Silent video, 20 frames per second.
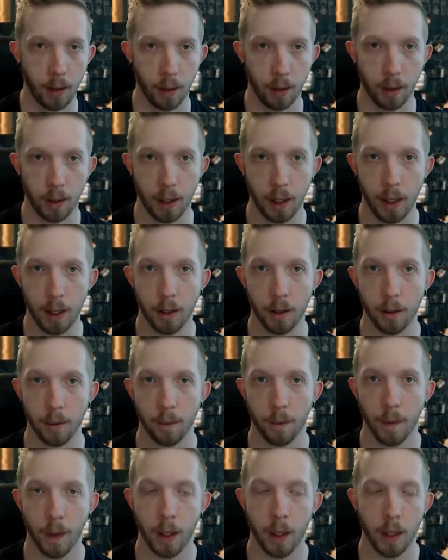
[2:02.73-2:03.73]
gear,
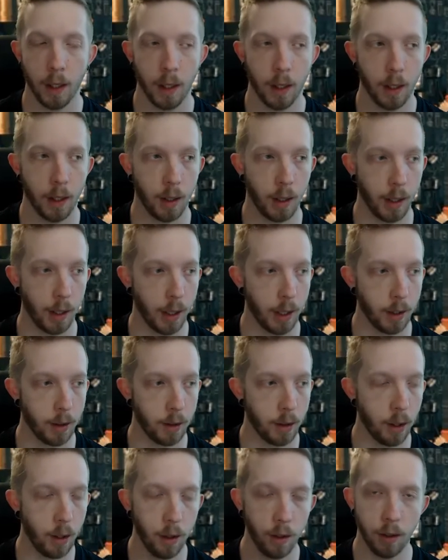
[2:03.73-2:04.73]
they got
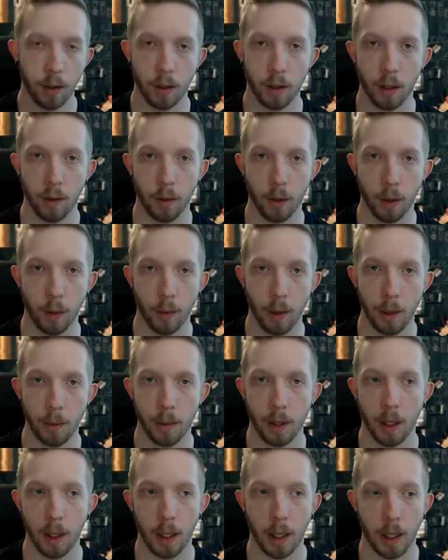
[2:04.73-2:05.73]
tons of stuff on the
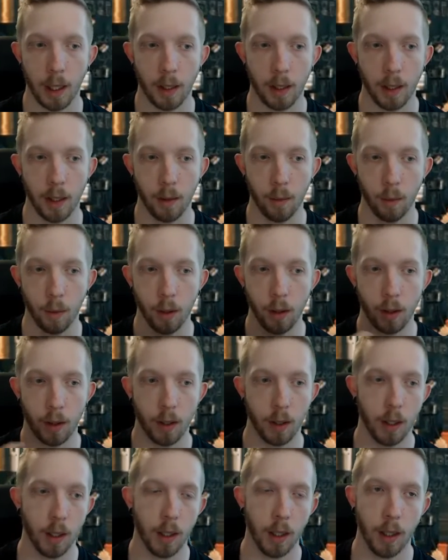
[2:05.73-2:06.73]
website, and then once
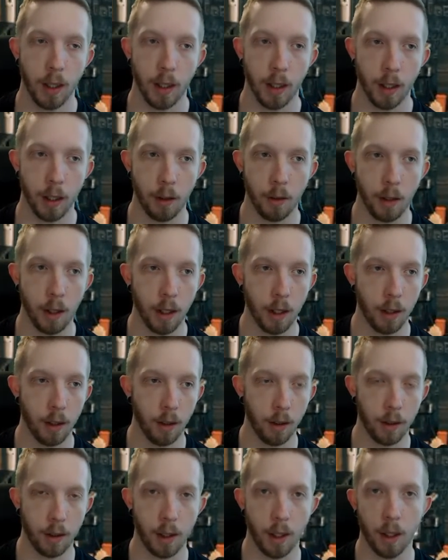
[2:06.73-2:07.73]
you get it
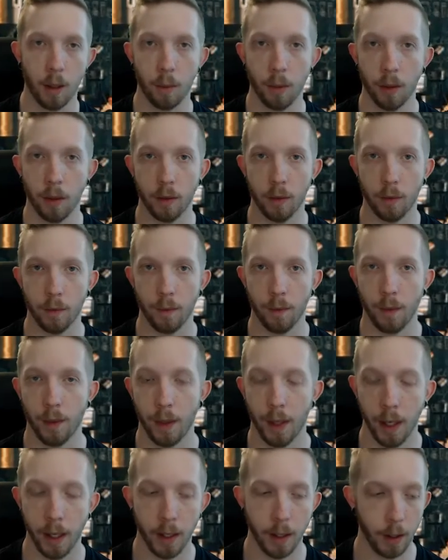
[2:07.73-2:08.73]
all set up on
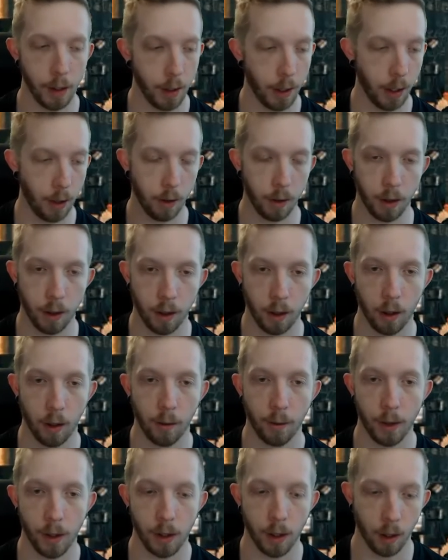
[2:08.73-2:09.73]
that, you get all your
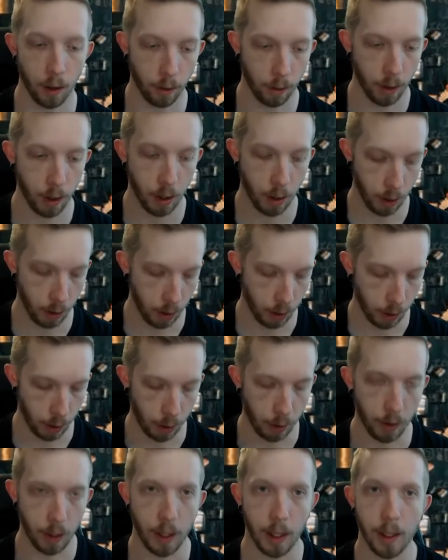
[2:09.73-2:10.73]
coffee stuff.
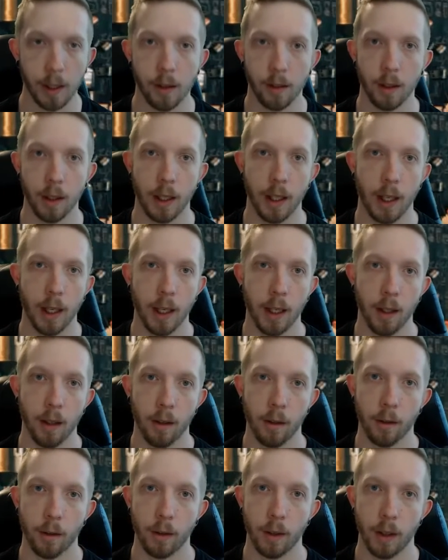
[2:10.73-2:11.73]
You easily
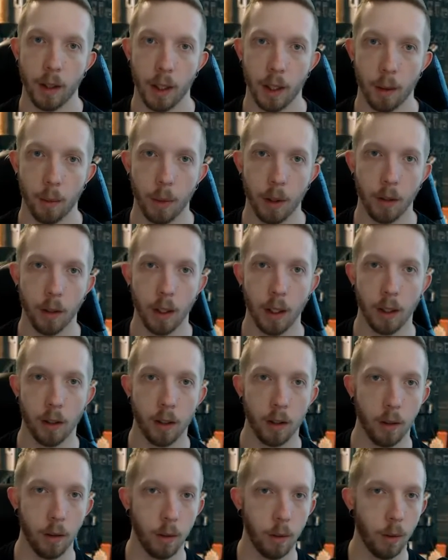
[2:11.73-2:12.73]
have the ability
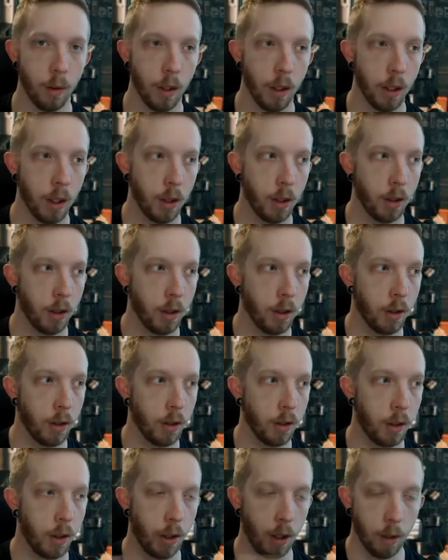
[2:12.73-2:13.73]
to
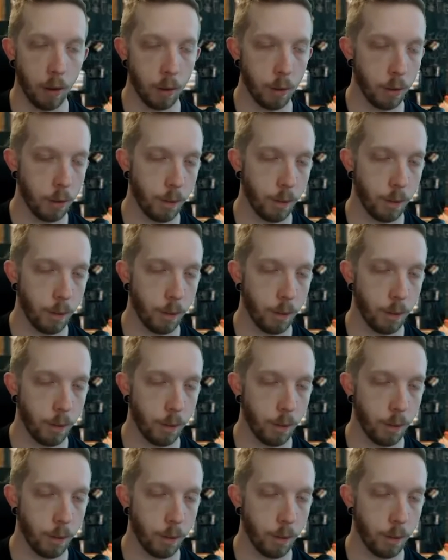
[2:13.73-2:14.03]
go